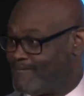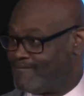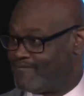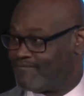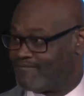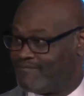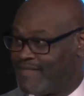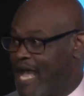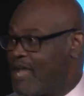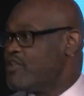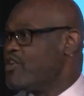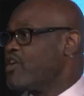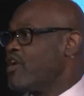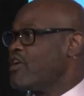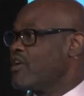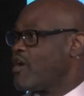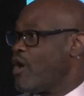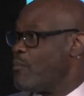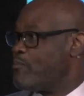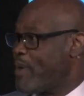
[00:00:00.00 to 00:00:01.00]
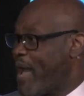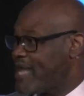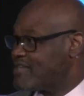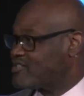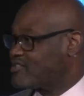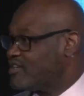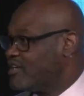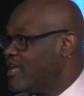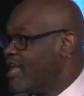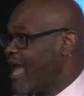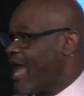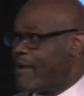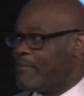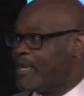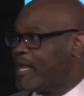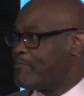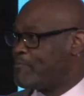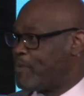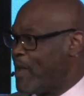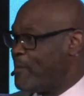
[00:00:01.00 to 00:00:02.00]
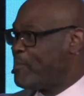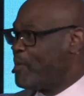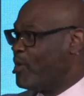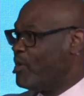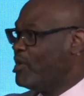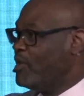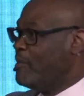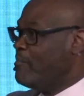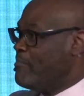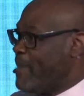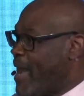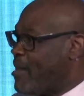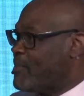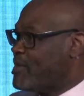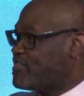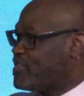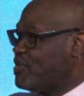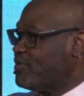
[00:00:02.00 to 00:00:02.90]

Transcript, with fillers: Now you're going to go pastor. How many people met with you